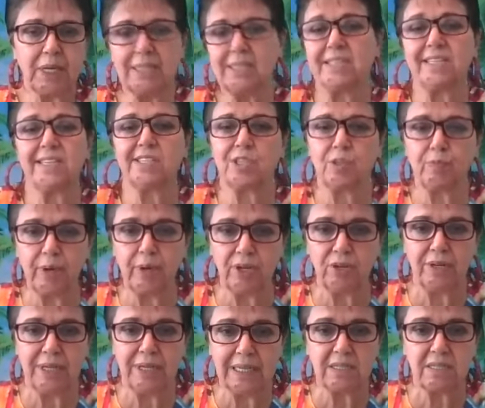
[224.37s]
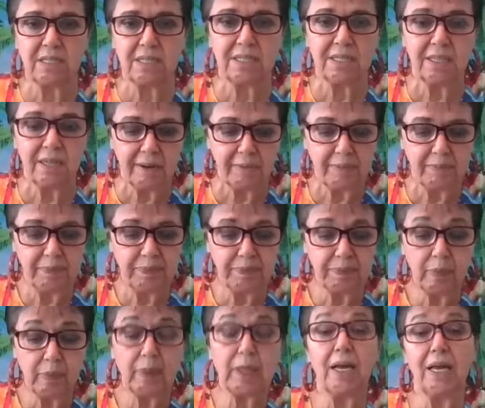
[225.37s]
is experiencing,
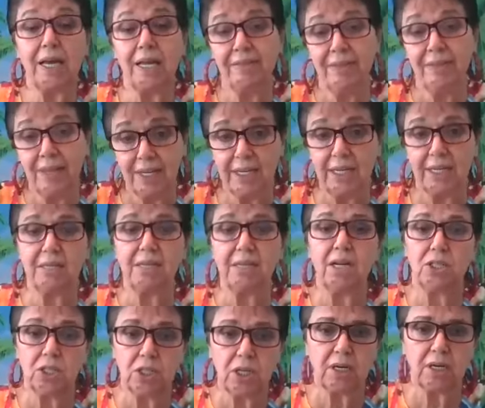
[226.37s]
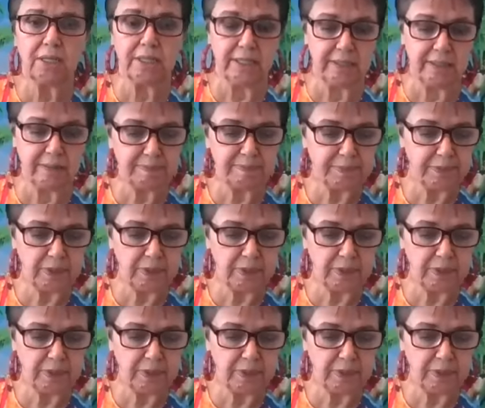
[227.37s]
and then died.